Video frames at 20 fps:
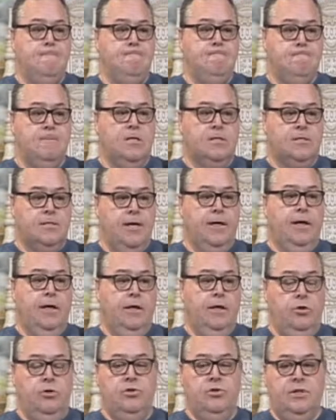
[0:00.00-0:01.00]
The
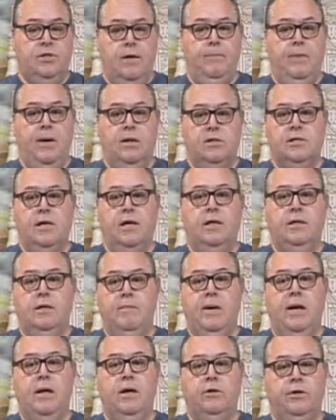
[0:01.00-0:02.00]
second you step outside the
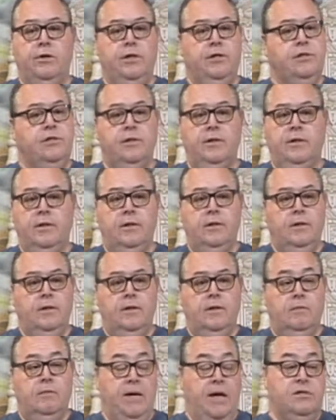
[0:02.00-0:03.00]
boundaries,
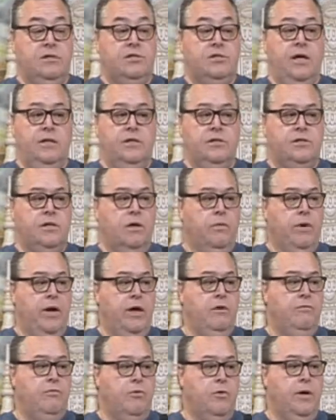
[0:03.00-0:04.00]
man, Satan's there
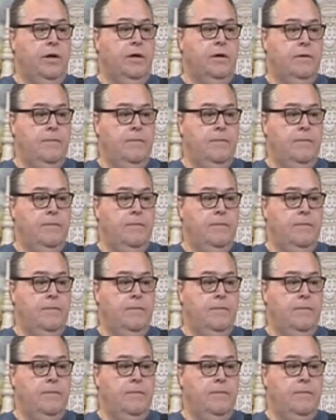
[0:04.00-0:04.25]
waiting for you.